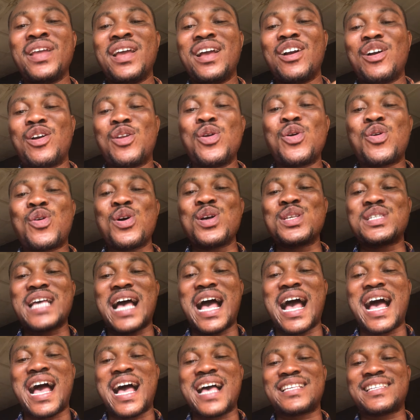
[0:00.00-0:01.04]
glucose
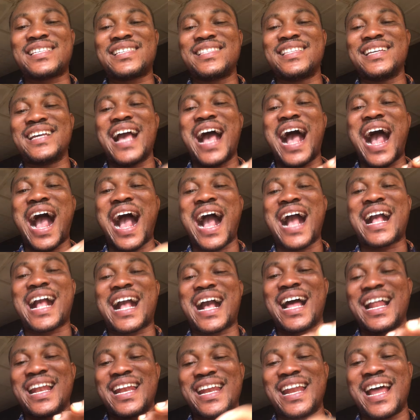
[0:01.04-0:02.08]
has the
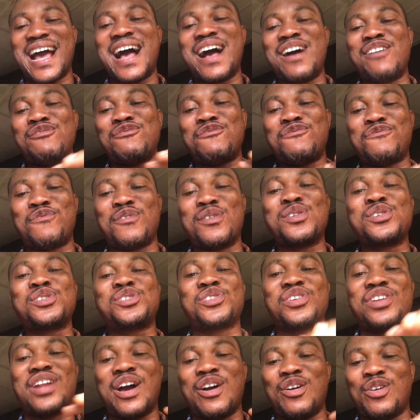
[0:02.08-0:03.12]
alkana
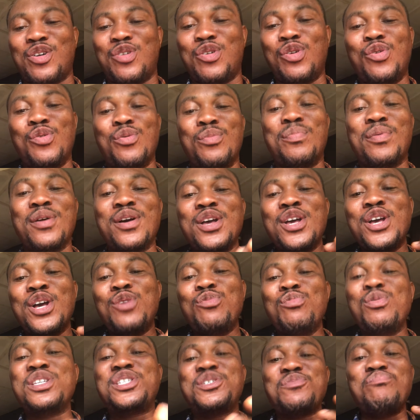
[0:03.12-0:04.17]
functional group,
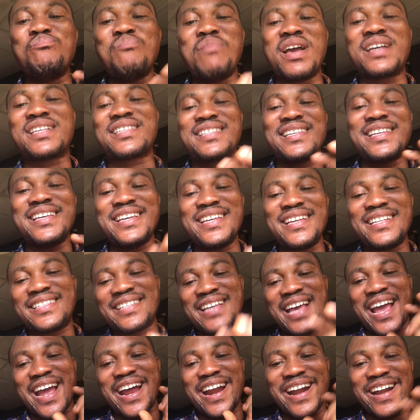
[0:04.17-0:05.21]
which makes it
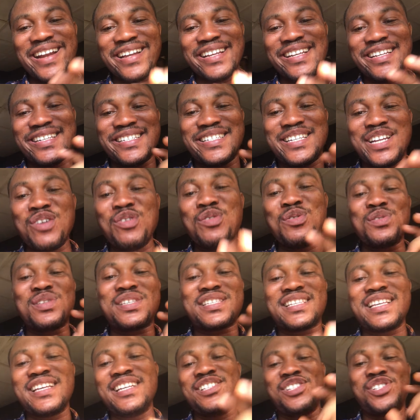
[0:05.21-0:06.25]
a
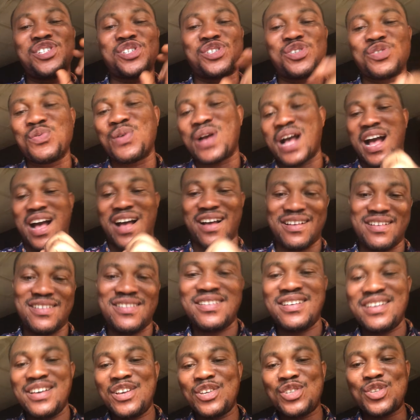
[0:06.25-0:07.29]
reducing sugar.
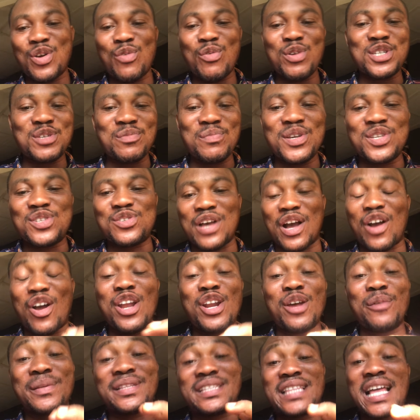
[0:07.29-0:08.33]
So which means you are going
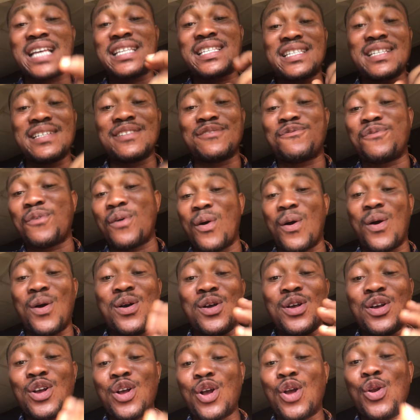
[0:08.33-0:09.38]
to be testing for
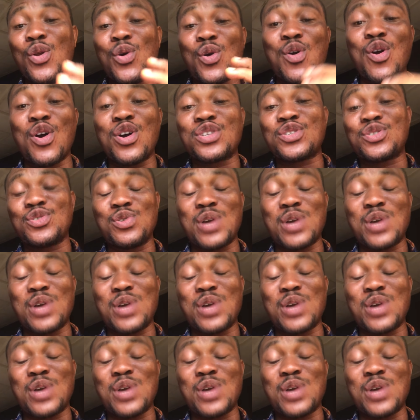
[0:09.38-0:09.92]
glucose. You